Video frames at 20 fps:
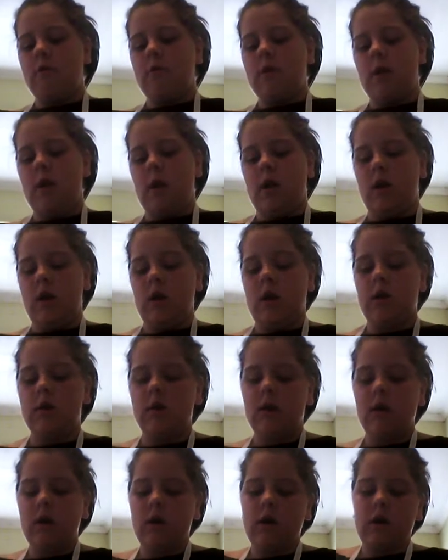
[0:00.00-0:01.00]
in
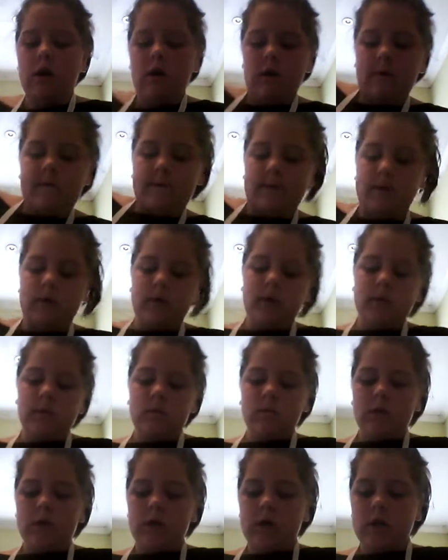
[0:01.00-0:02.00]
another half and
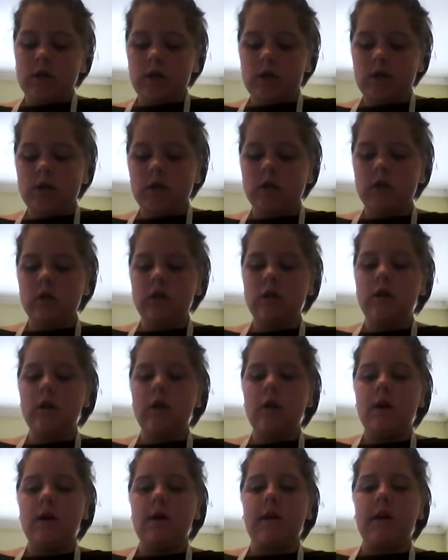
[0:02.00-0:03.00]
squidge.
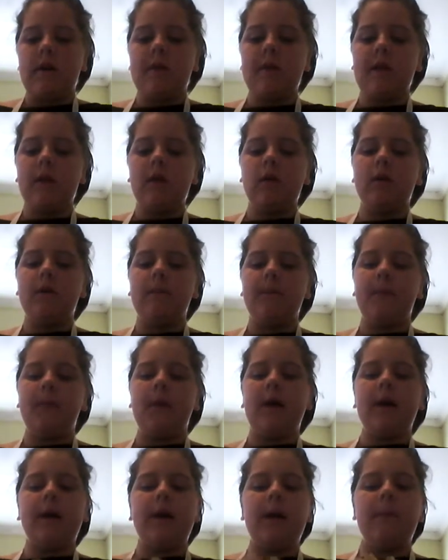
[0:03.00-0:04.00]
And then you can
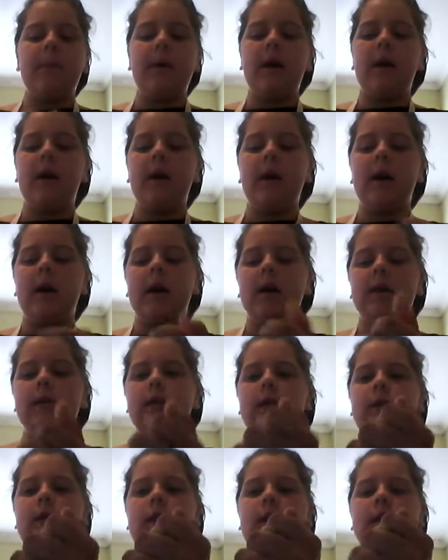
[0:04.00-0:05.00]
break it apart
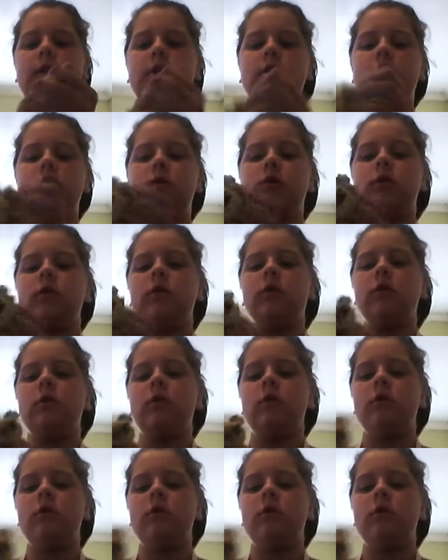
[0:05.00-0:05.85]
and then just